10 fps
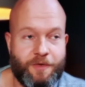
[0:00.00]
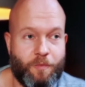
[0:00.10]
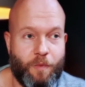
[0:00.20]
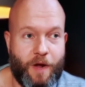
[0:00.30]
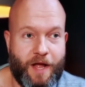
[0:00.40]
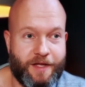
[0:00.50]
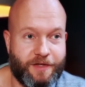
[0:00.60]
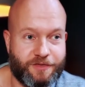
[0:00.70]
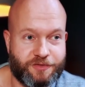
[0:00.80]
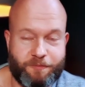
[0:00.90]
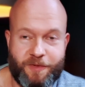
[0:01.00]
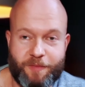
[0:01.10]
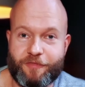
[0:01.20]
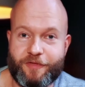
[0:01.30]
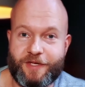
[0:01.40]
why some
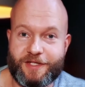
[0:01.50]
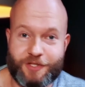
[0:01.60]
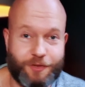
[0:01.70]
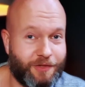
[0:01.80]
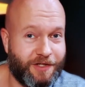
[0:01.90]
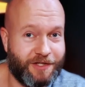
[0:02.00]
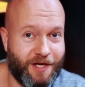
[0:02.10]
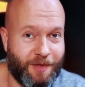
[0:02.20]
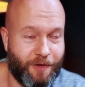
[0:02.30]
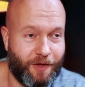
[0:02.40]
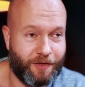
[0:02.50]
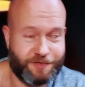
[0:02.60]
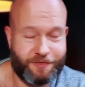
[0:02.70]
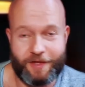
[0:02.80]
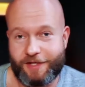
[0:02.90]
people think it is a good idea while
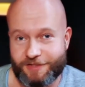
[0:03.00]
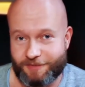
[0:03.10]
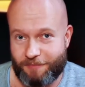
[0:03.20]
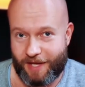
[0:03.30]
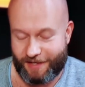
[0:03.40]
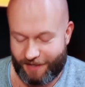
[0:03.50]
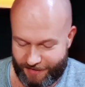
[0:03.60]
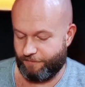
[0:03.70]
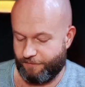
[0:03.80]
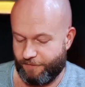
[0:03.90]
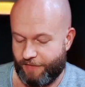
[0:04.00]
others think it is a bad idea.